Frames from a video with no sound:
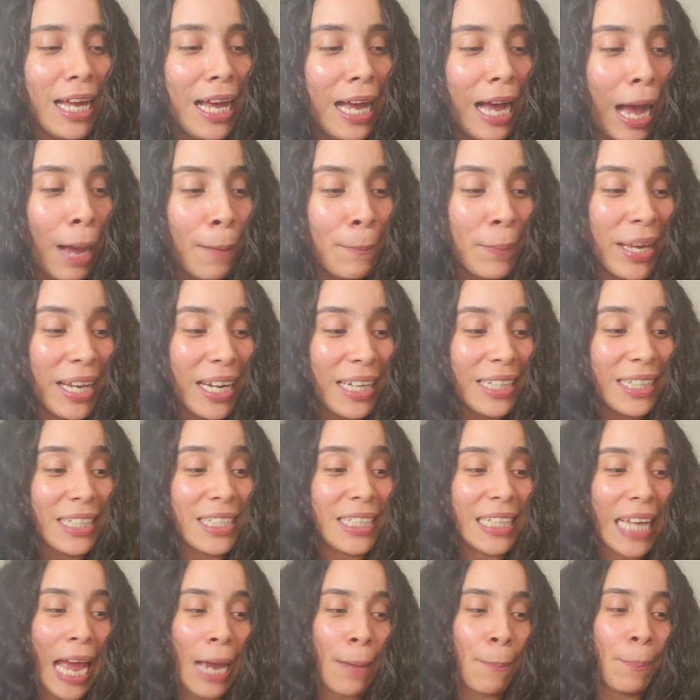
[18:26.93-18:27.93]
I'm hitting the
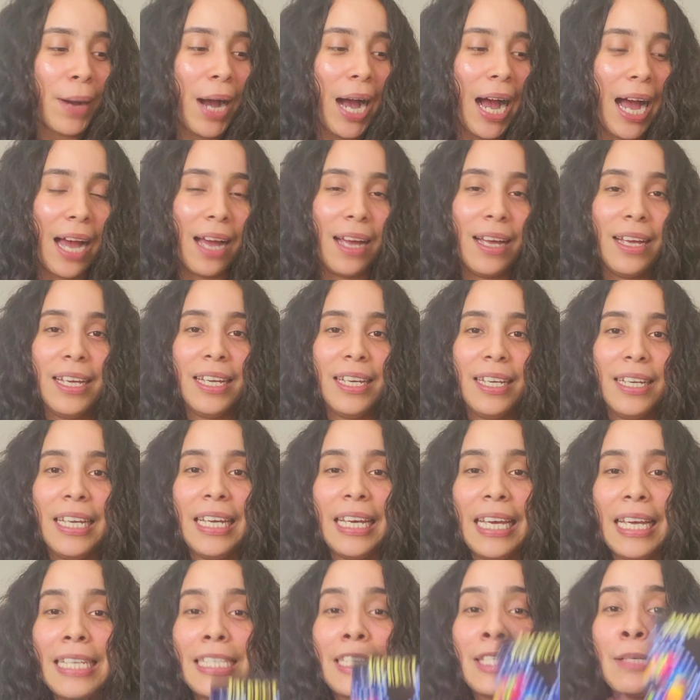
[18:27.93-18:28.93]
jackpot.
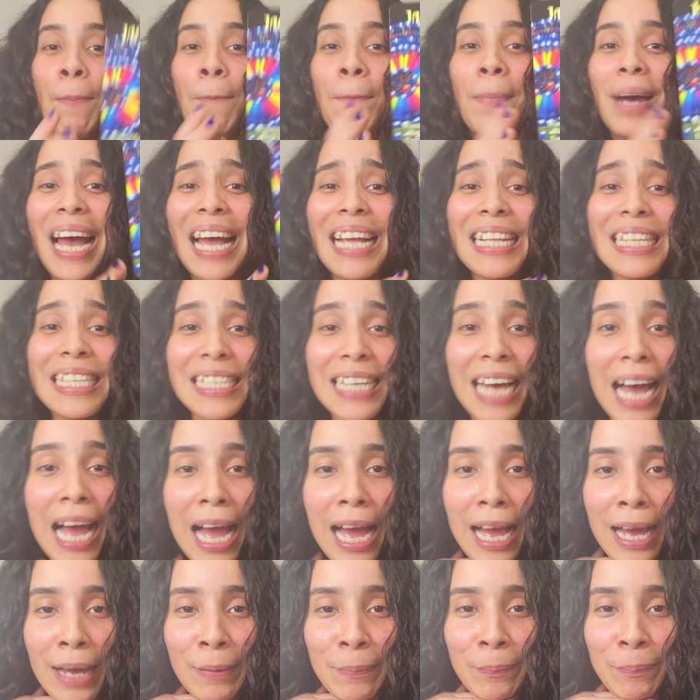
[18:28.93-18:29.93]
It's my
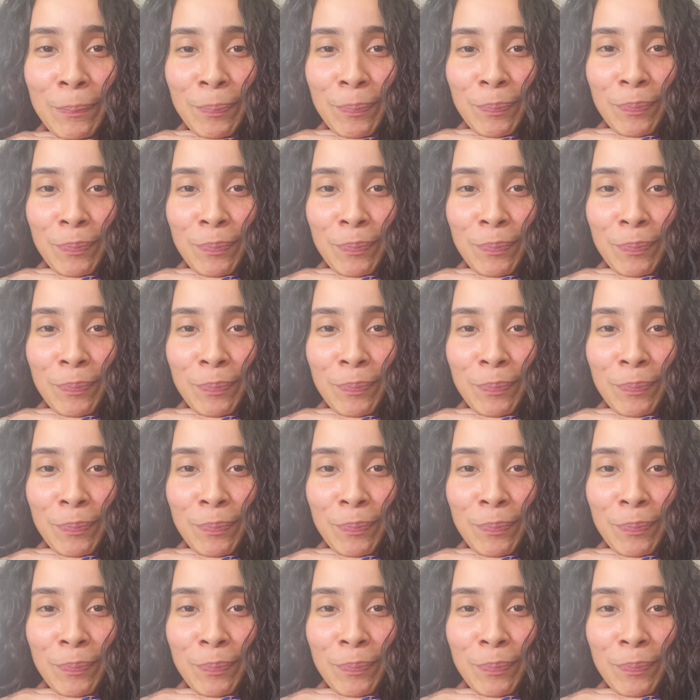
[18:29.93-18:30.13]
time.